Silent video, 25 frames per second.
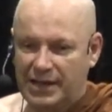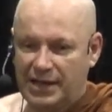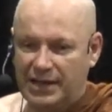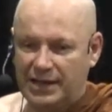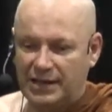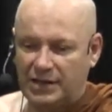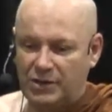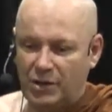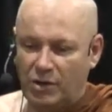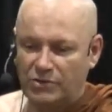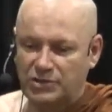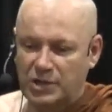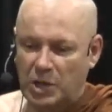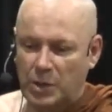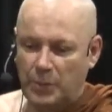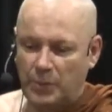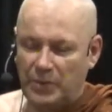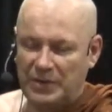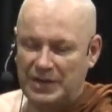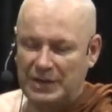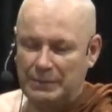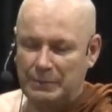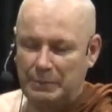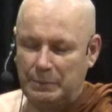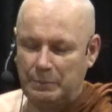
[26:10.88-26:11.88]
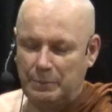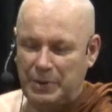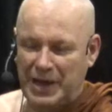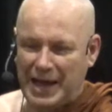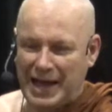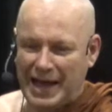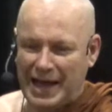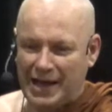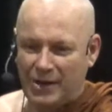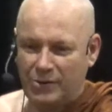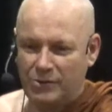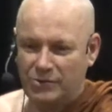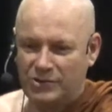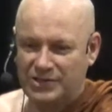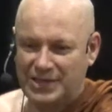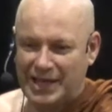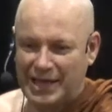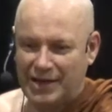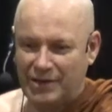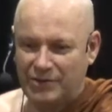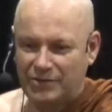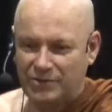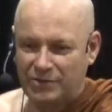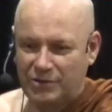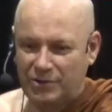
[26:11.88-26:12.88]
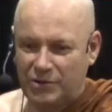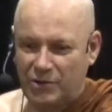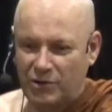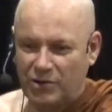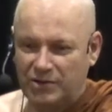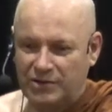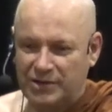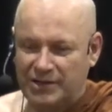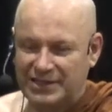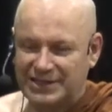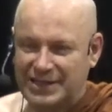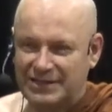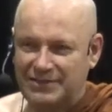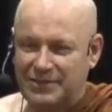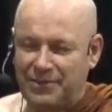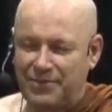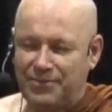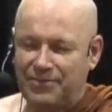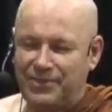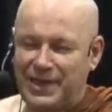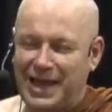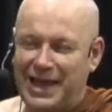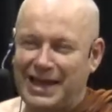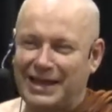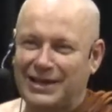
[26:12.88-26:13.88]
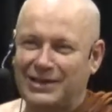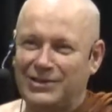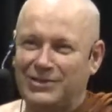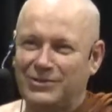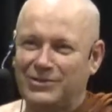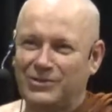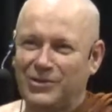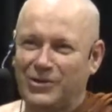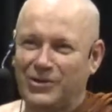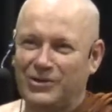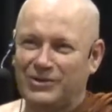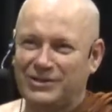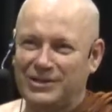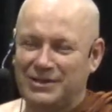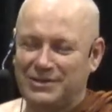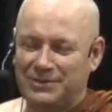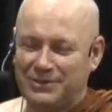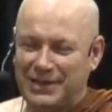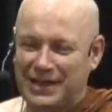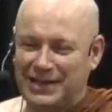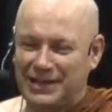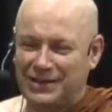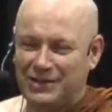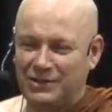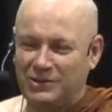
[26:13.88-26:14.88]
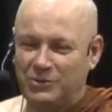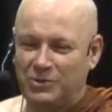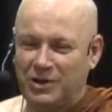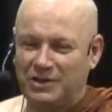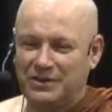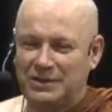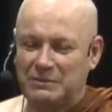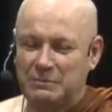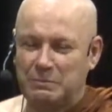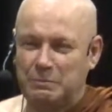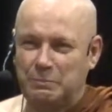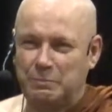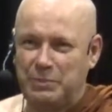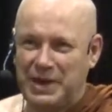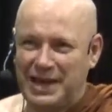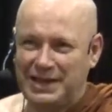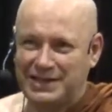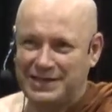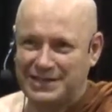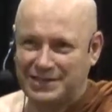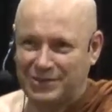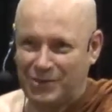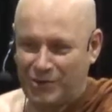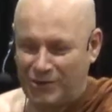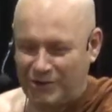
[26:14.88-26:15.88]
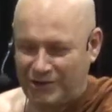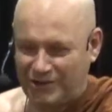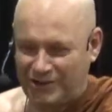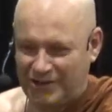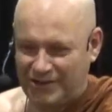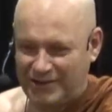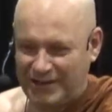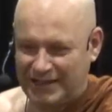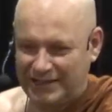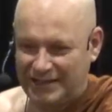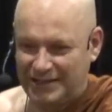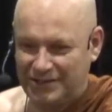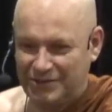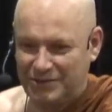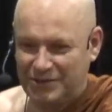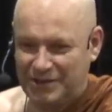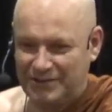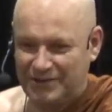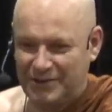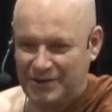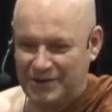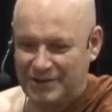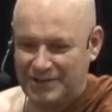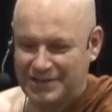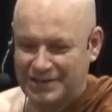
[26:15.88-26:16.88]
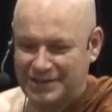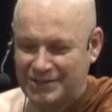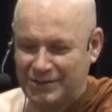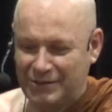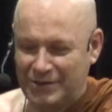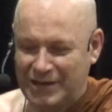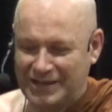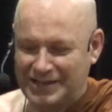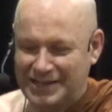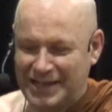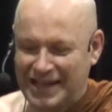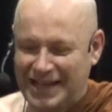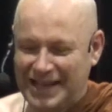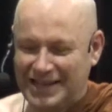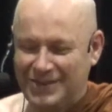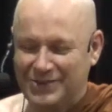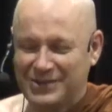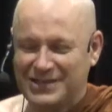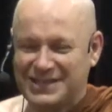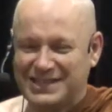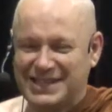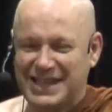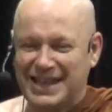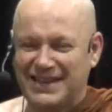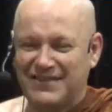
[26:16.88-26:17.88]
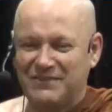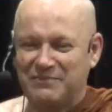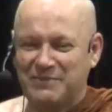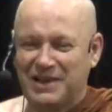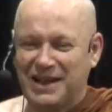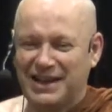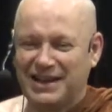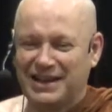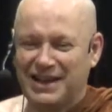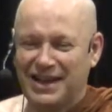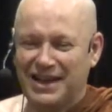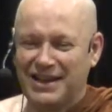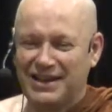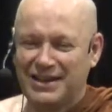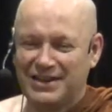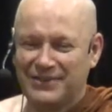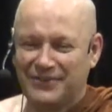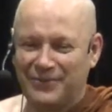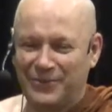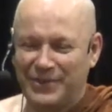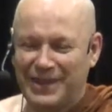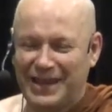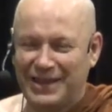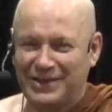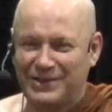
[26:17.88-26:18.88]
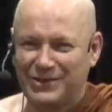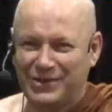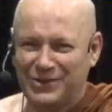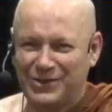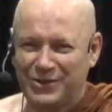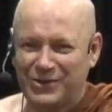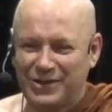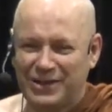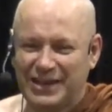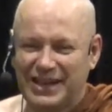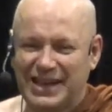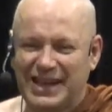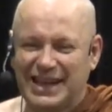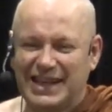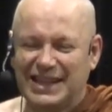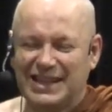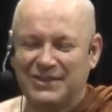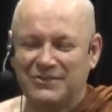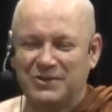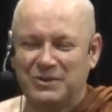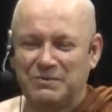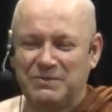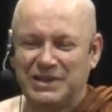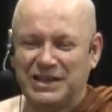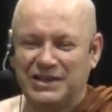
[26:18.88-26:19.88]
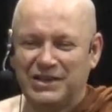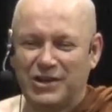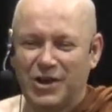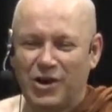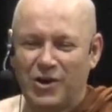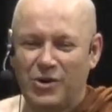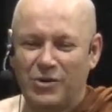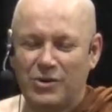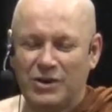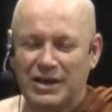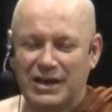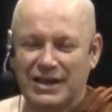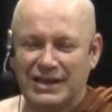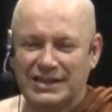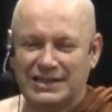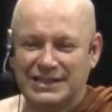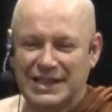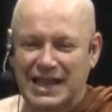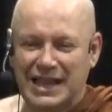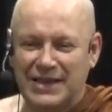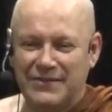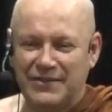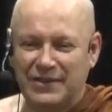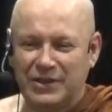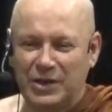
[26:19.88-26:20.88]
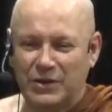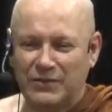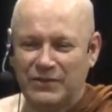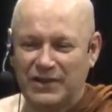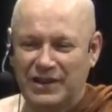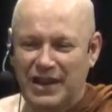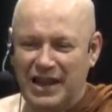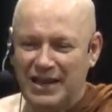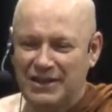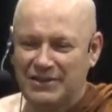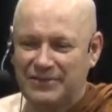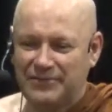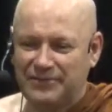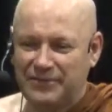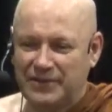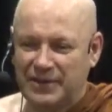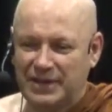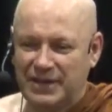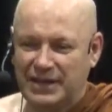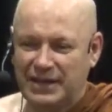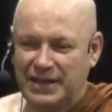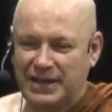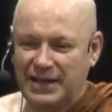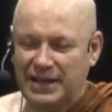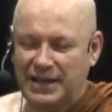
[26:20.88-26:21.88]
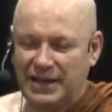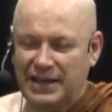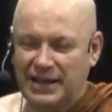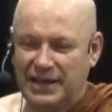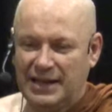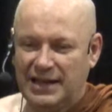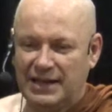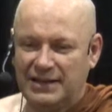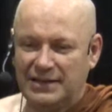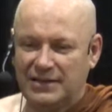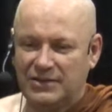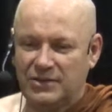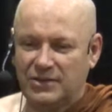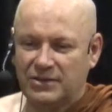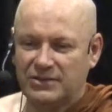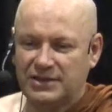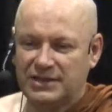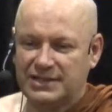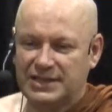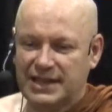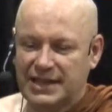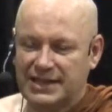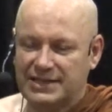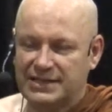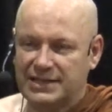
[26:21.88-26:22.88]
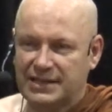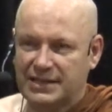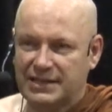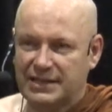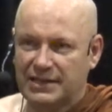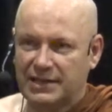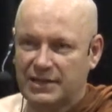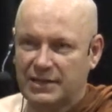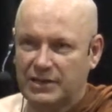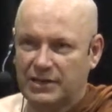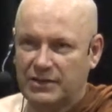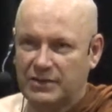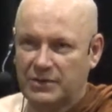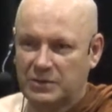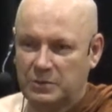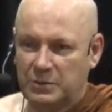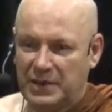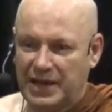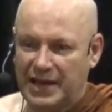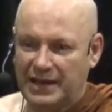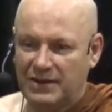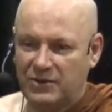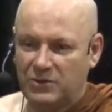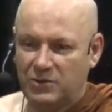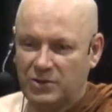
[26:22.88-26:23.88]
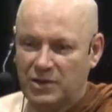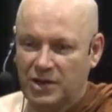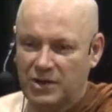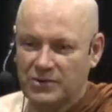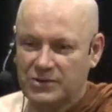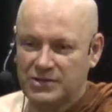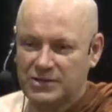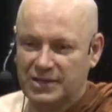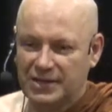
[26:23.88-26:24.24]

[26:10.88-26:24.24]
he goes up and he bows down to the doctor and says, Thank you, doctor, thank you. You are the best doctor in the universe. You, you saved my life. Without you, there would be no saving of a life. And the doctor says, Good, bad, who knows?